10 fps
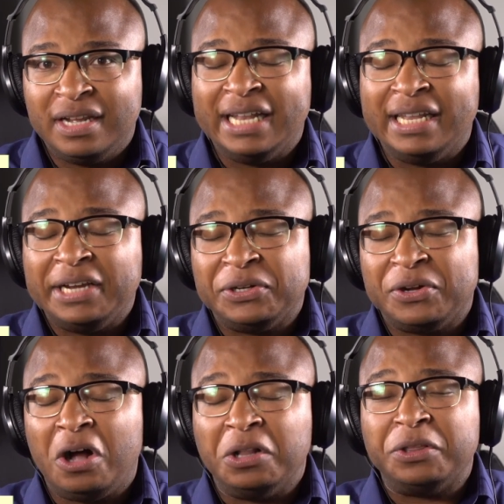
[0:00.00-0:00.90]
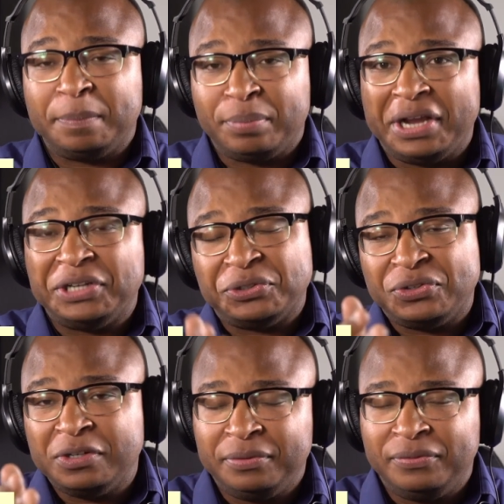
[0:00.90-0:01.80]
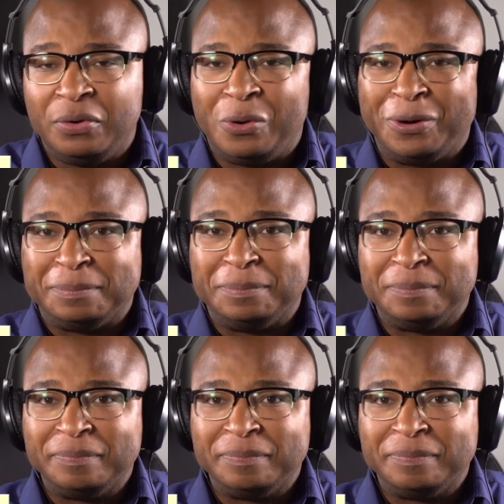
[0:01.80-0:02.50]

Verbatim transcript: I like to call it the pressure to perform